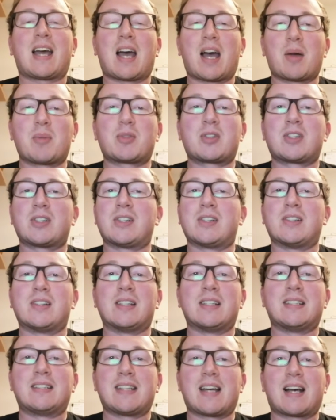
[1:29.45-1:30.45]

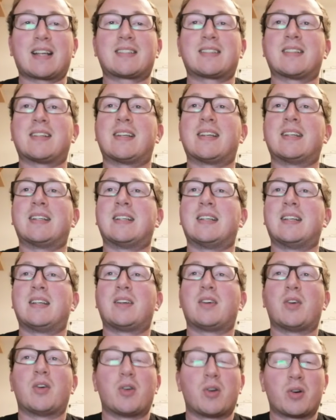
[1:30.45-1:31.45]
absolutely dazzling,
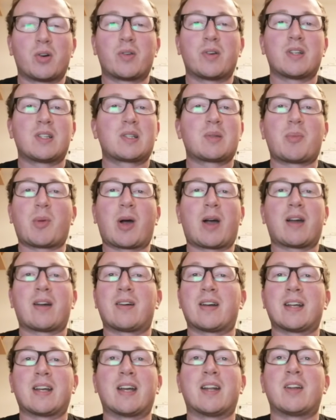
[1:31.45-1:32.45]

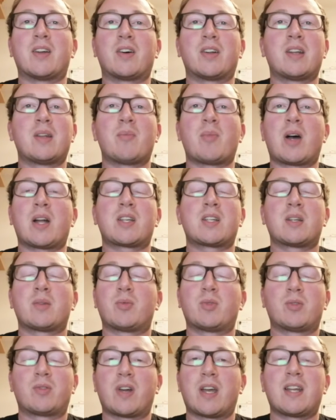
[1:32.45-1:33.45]
awe-inspiring, and
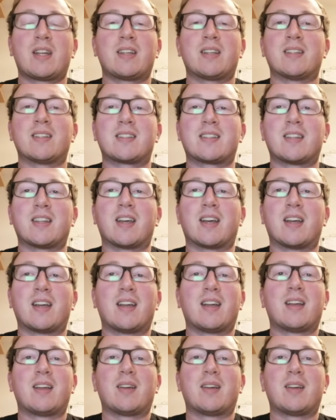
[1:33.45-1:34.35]
unimaginable radiance that